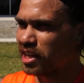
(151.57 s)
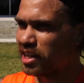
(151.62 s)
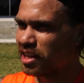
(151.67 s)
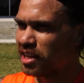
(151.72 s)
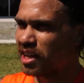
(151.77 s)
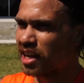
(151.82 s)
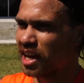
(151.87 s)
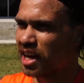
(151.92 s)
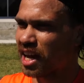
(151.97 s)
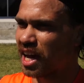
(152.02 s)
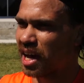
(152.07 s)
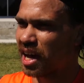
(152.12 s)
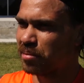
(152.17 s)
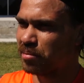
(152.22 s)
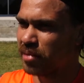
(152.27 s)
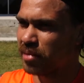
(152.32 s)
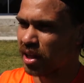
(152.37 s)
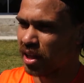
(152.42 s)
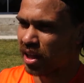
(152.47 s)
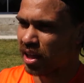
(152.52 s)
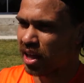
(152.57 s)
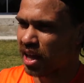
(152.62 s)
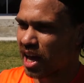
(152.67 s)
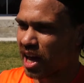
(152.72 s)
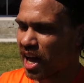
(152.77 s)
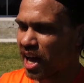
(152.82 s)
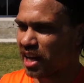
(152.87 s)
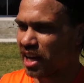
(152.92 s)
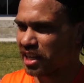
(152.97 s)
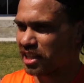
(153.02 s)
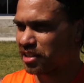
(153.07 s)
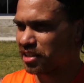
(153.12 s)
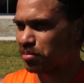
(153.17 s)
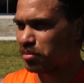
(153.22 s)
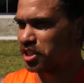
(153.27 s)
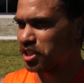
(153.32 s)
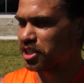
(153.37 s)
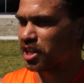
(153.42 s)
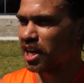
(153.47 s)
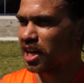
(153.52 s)
And
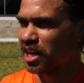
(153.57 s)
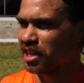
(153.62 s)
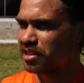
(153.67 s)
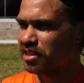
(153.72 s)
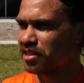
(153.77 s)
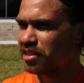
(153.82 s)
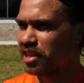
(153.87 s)
Mitch Hahn,